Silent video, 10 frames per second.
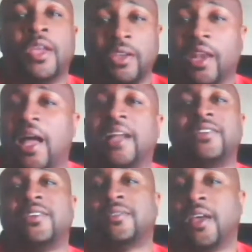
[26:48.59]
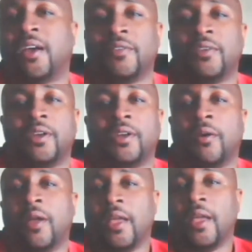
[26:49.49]
You lied to yourself. You
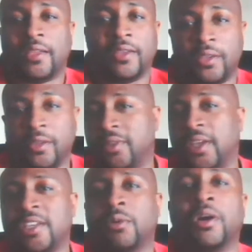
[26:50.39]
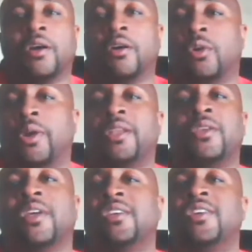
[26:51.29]
know, you said you weren't gonna quit.
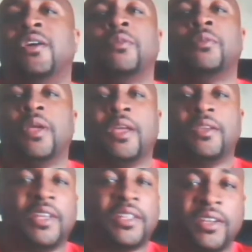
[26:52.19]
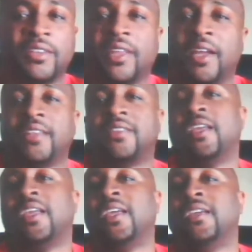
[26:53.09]
You said you're gonna stick to this thing to
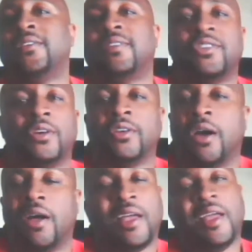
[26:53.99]
the end. You said you're gonna do it.